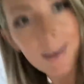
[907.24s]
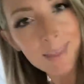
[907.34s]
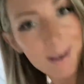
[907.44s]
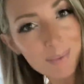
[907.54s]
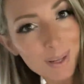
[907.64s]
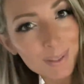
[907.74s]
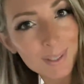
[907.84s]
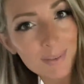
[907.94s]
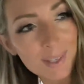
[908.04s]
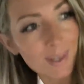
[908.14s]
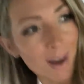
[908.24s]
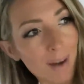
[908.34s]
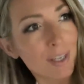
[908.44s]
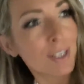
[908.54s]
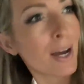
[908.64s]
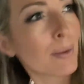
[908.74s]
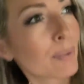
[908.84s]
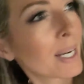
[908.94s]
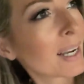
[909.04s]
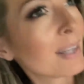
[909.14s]
I think I'm close enough to the coffee shop
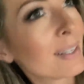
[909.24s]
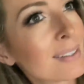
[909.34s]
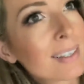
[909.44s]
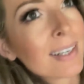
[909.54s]
where I can use their